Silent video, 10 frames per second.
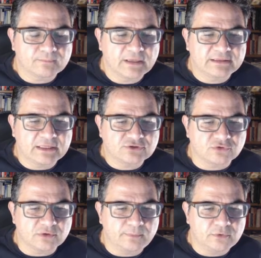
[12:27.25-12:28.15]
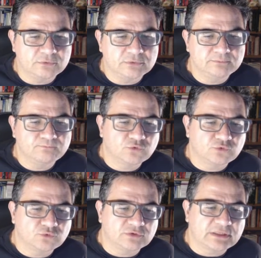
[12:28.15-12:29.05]
a touch of the pawn,
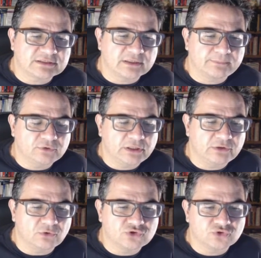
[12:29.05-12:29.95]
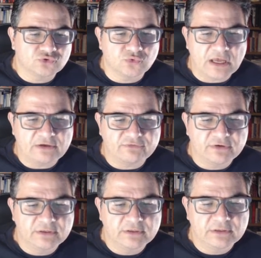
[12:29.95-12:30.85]
and also to have
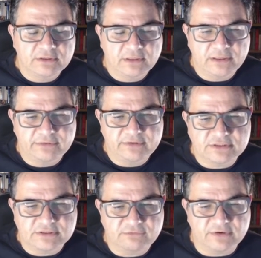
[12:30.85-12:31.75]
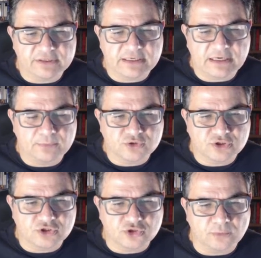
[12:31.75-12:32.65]
this is vertical
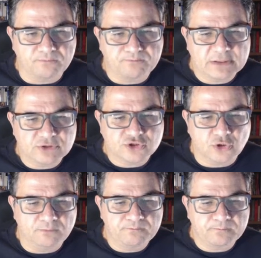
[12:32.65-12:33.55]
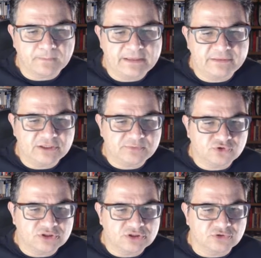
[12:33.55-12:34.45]
opposition. So, in this
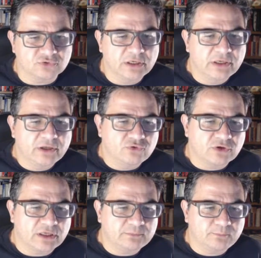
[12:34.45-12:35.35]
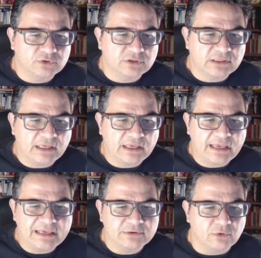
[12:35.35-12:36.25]
position, you can put it
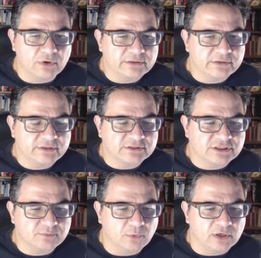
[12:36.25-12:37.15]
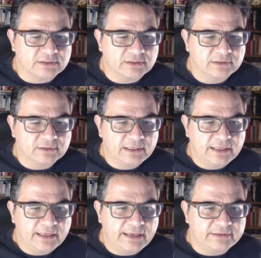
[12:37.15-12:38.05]
anywhere in the chessboard,
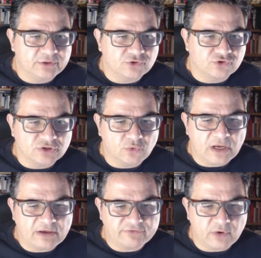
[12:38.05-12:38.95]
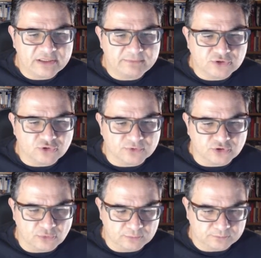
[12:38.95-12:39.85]
and you see we have the white bishop.
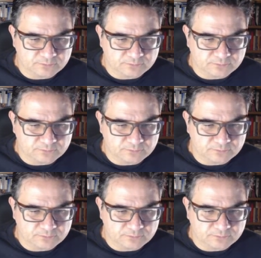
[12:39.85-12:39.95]
So,